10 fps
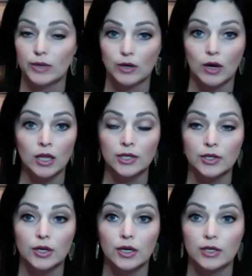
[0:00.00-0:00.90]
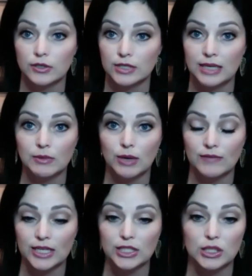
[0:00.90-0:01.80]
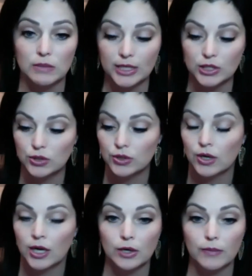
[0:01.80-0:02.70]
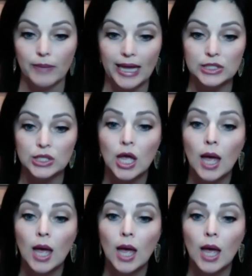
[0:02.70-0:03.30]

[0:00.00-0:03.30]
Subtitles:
We are all under her, under Team Thrive Nation. Make sure you're on her page.